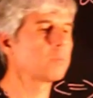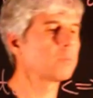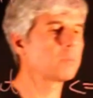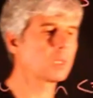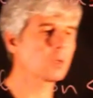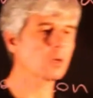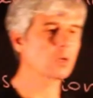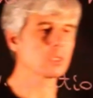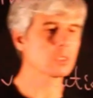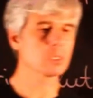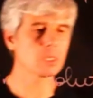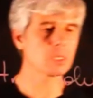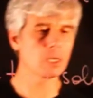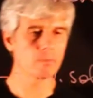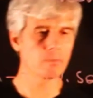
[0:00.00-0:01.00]

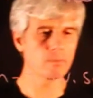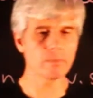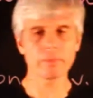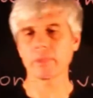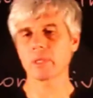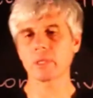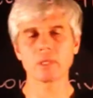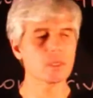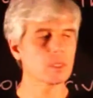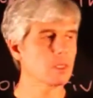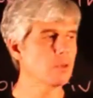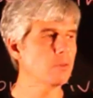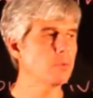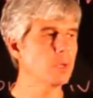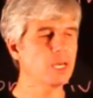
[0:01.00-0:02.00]
Because
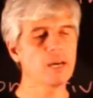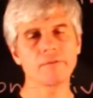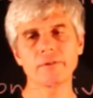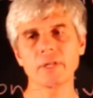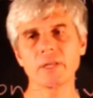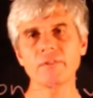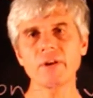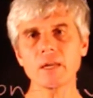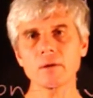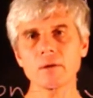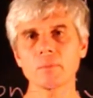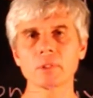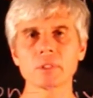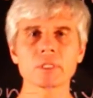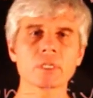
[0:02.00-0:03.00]
if we have free
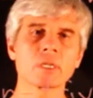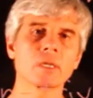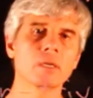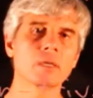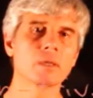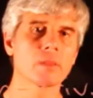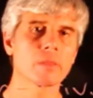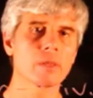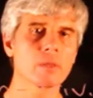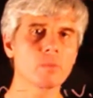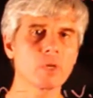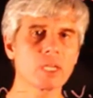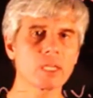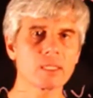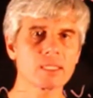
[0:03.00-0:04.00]
variables, then
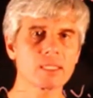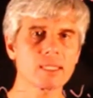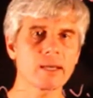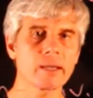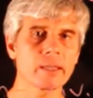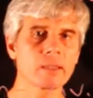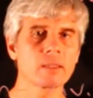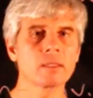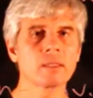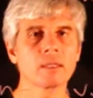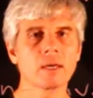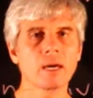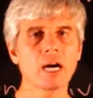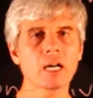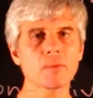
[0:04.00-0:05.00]
we can assign
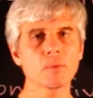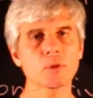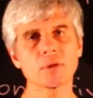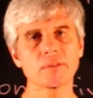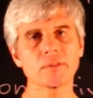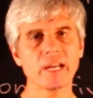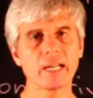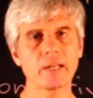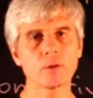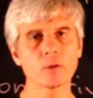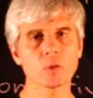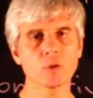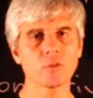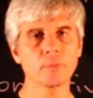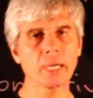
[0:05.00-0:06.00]
arbitrary values
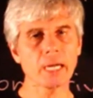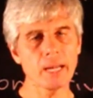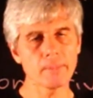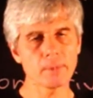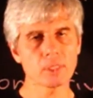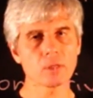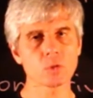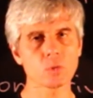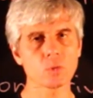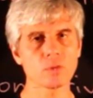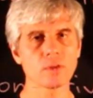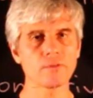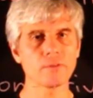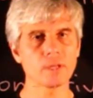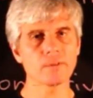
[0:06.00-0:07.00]
of parameters to
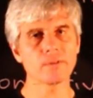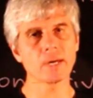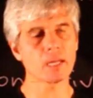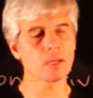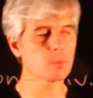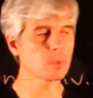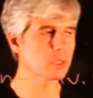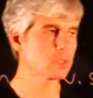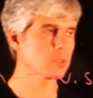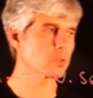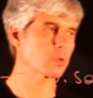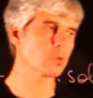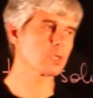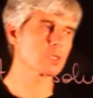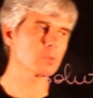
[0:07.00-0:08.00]
the free variables.
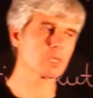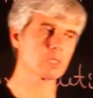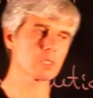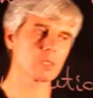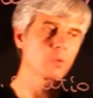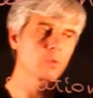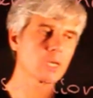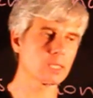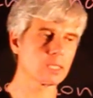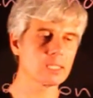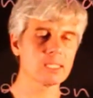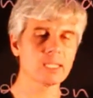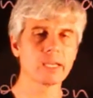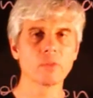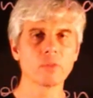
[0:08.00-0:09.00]
So this means that we can
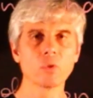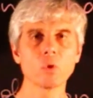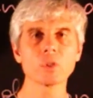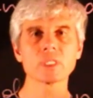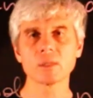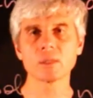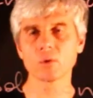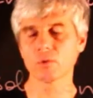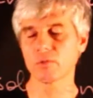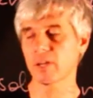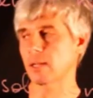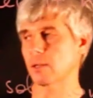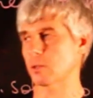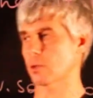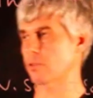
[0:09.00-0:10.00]
assign non-zero
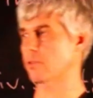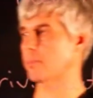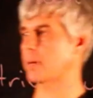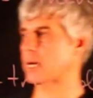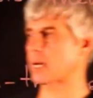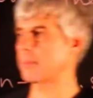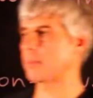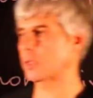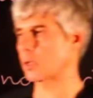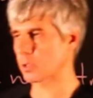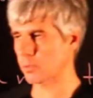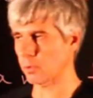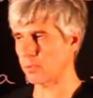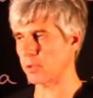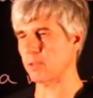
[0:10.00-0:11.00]
values of parameters
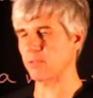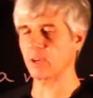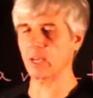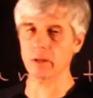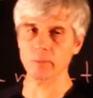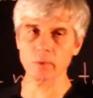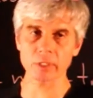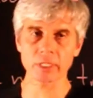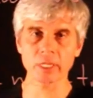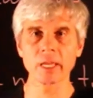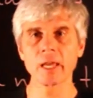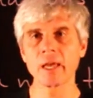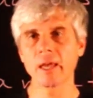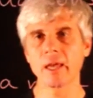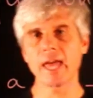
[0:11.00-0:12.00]
for free variables.
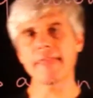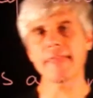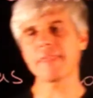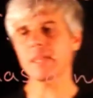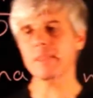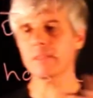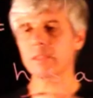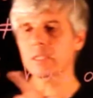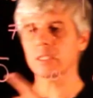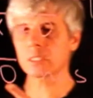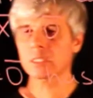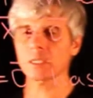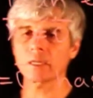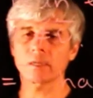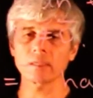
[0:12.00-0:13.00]
And then
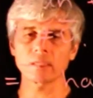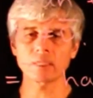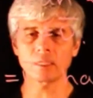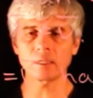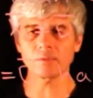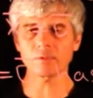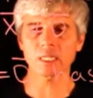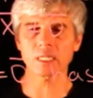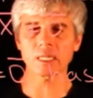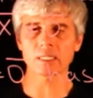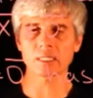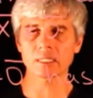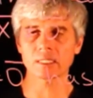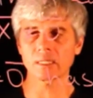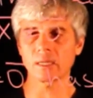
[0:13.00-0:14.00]
this gives
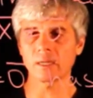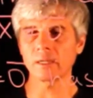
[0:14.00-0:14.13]
us